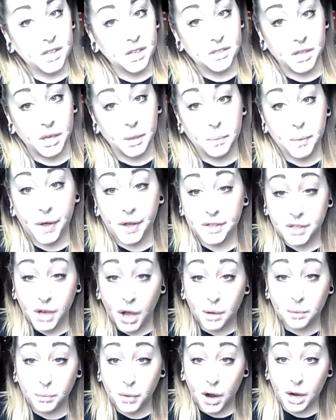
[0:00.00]
So he put a
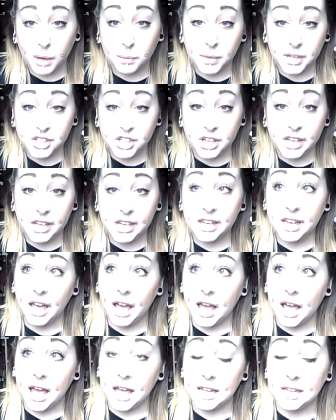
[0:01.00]
tongue bar in my
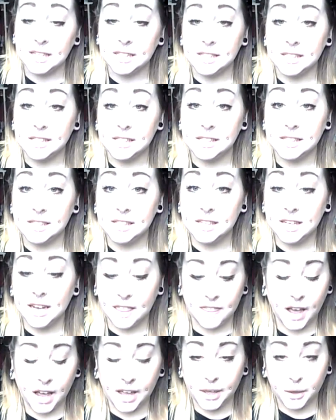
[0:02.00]
cheek and
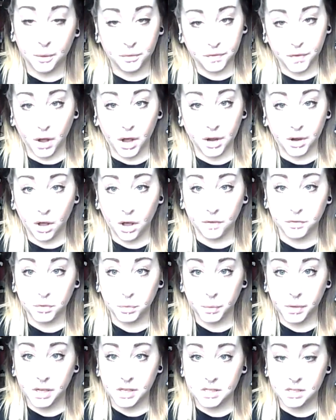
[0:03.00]
that healed fine
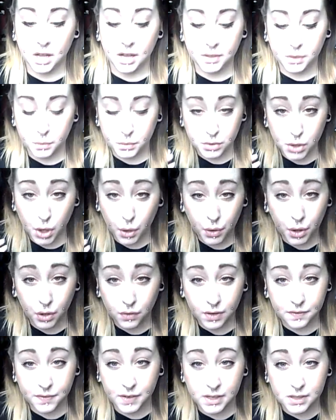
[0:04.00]
afterwards. Like, there was no
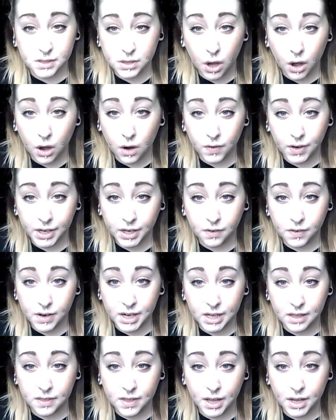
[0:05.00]
horrific scarring or
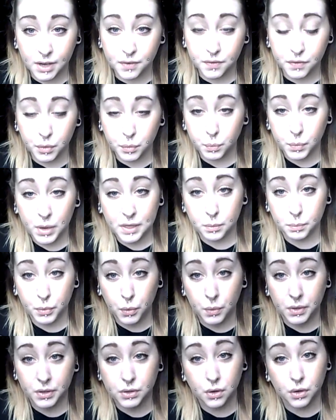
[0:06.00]
anything from where the
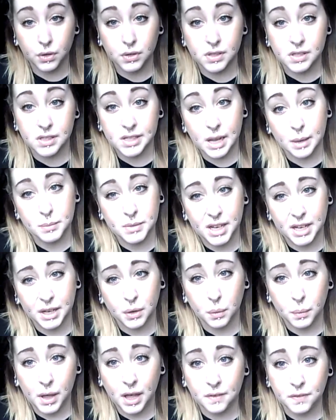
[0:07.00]
ball had gone,
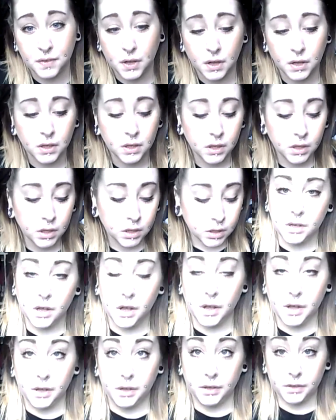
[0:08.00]
septic or whatever.
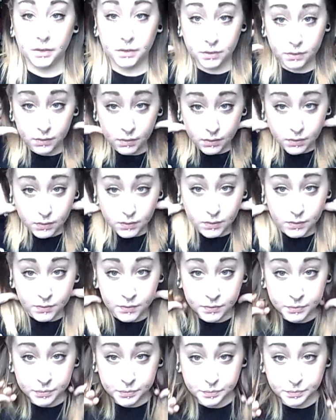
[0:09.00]
So
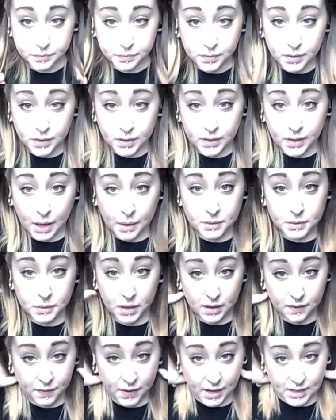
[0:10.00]
that was
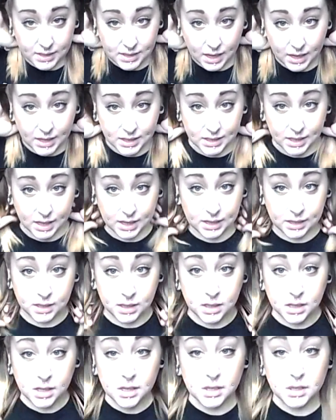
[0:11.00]
when I first had it
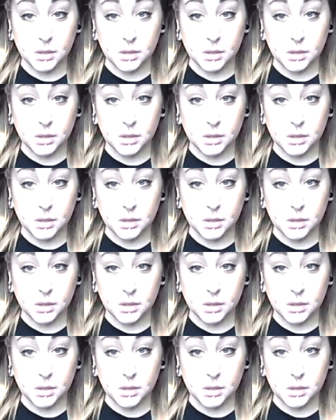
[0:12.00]
done.